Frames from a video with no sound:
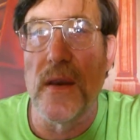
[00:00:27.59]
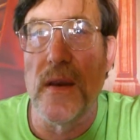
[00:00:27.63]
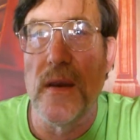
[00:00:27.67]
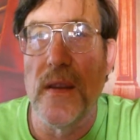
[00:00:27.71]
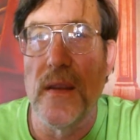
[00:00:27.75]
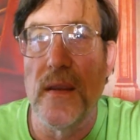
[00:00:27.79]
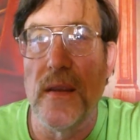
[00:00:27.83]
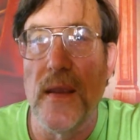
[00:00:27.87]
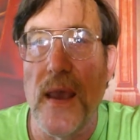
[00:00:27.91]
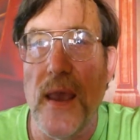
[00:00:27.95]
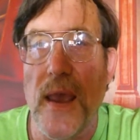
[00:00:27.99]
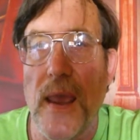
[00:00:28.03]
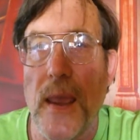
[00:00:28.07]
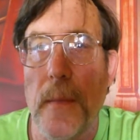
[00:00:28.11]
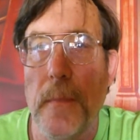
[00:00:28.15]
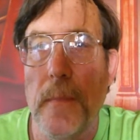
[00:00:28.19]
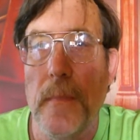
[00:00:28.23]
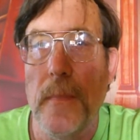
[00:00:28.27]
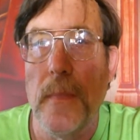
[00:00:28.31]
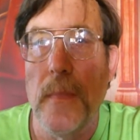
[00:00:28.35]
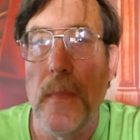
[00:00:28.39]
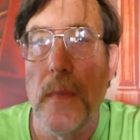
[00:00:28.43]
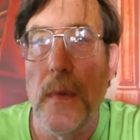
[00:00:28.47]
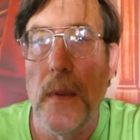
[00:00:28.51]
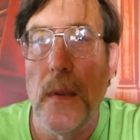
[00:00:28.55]
of the time
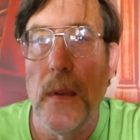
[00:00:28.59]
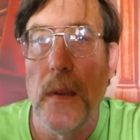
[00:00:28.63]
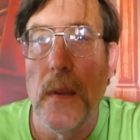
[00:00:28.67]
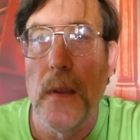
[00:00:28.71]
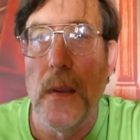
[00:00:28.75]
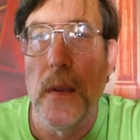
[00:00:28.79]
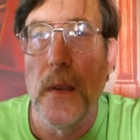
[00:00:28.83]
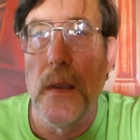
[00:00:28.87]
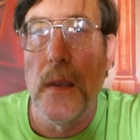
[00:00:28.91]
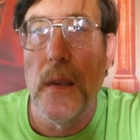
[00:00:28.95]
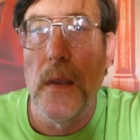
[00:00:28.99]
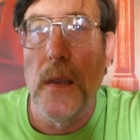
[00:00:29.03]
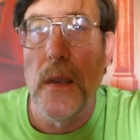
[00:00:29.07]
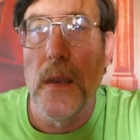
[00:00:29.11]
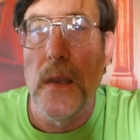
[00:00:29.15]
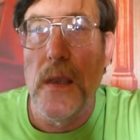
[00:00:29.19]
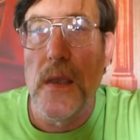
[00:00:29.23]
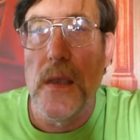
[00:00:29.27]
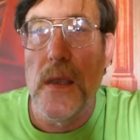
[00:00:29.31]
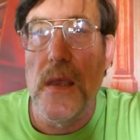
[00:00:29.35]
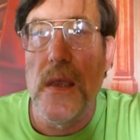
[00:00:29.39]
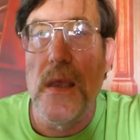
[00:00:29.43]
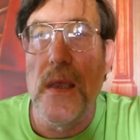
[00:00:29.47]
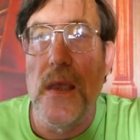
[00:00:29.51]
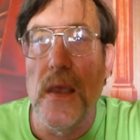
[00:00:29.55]

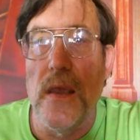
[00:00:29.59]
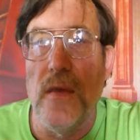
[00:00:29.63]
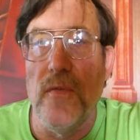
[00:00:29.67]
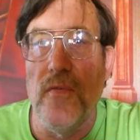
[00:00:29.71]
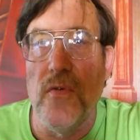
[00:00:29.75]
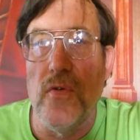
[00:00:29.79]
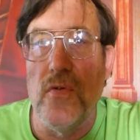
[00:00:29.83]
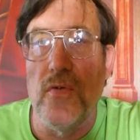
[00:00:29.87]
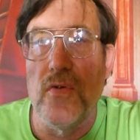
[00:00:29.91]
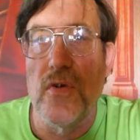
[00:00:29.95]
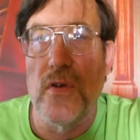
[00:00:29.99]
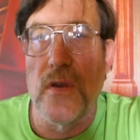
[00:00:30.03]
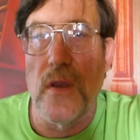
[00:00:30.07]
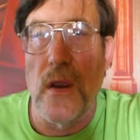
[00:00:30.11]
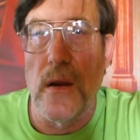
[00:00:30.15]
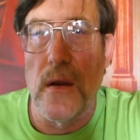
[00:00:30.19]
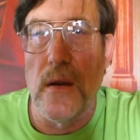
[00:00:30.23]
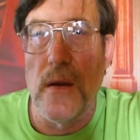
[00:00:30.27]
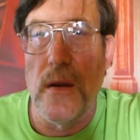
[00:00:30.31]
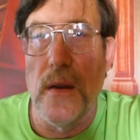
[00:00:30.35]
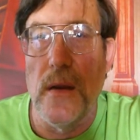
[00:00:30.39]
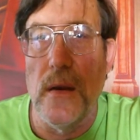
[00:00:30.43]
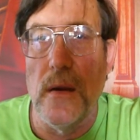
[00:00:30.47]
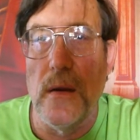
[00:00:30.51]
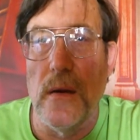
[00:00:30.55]
if you
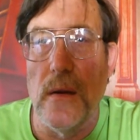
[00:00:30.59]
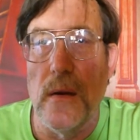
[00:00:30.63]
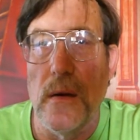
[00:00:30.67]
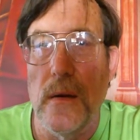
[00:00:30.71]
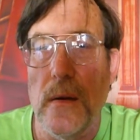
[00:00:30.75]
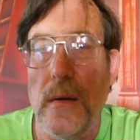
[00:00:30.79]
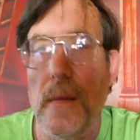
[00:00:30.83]
start here.